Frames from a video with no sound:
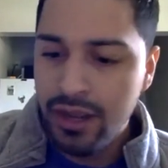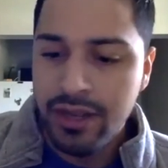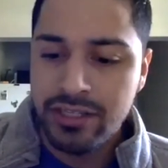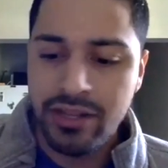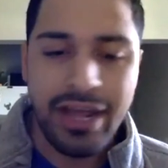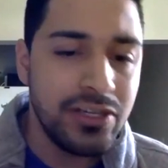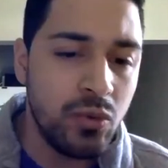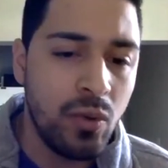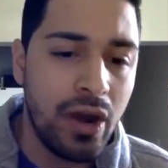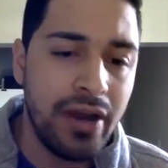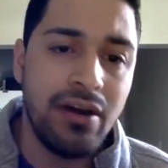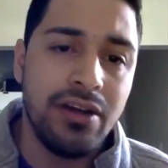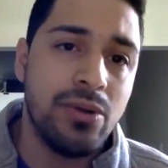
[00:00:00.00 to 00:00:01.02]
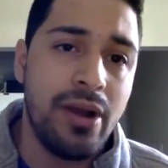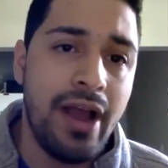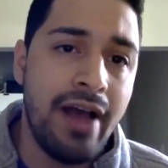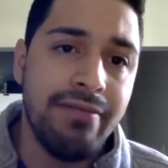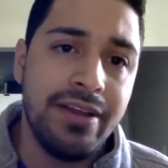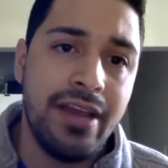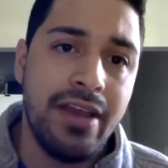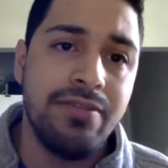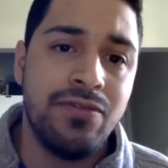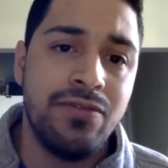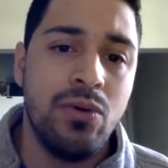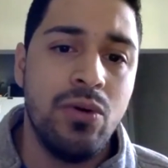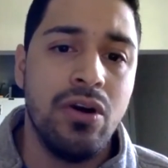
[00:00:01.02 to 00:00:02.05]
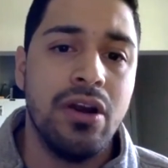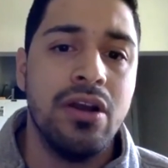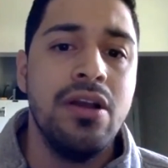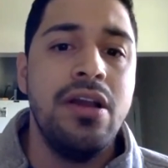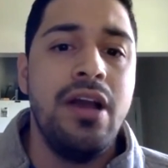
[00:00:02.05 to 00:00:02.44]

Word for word: So that is why also I advocate for